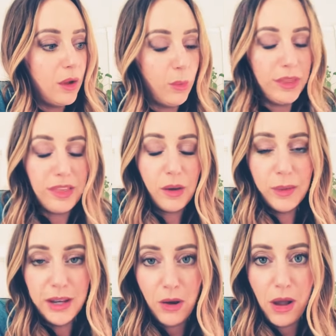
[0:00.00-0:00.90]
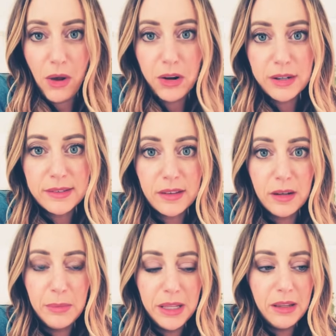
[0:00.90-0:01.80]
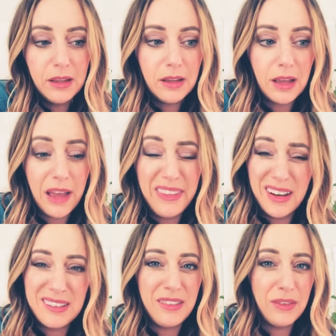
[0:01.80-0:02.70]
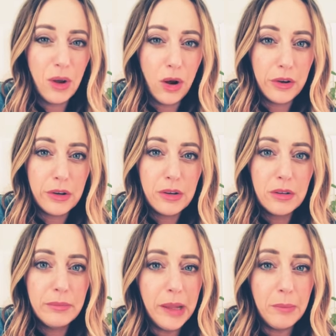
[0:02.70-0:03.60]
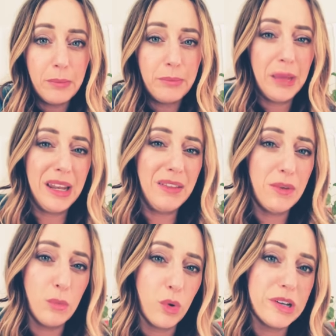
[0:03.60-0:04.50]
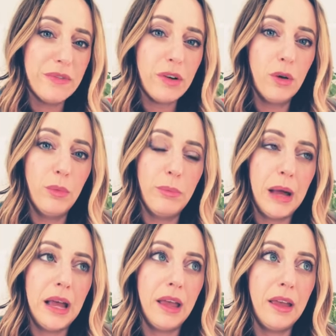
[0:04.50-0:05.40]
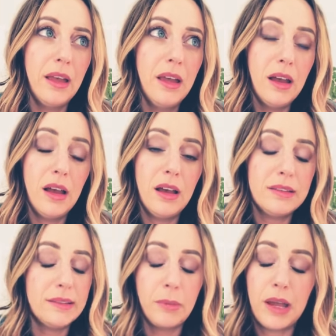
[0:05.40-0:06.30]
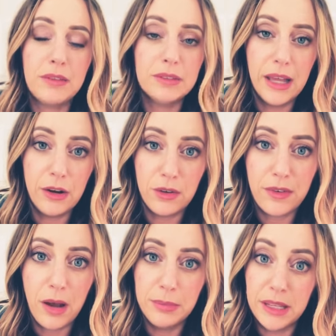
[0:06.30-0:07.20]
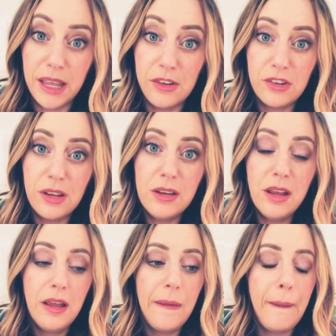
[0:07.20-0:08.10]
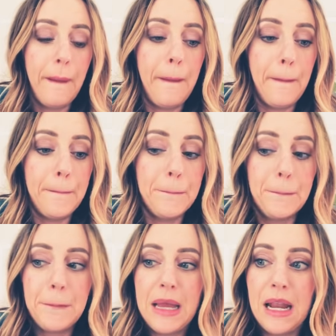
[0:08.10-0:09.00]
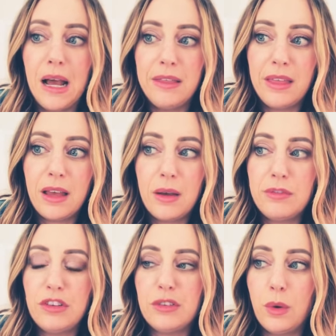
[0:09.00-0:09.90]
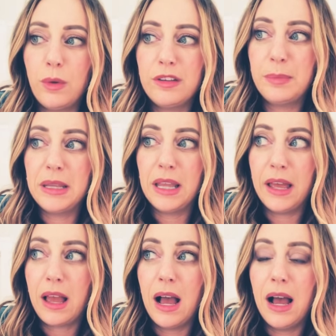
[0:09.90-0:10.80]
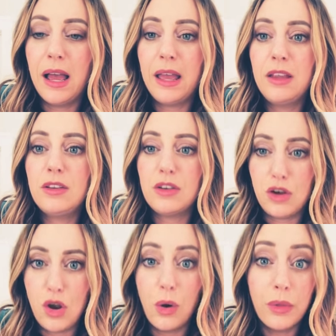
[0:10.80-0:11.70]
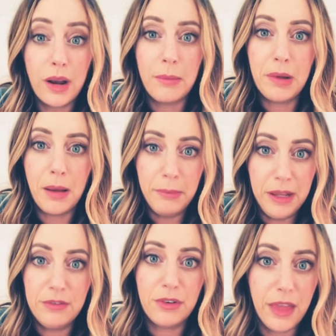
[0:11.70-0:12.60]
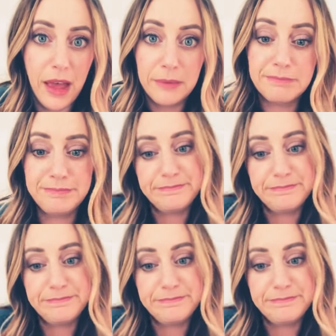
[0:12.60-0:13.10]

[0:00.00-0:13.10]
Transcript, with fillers: we think we know how hard it's going to be, and then it's even harder, made made even more difficult by some kind of layer of complication. Um, and I think I've just always been like, I know that I'm not made for that.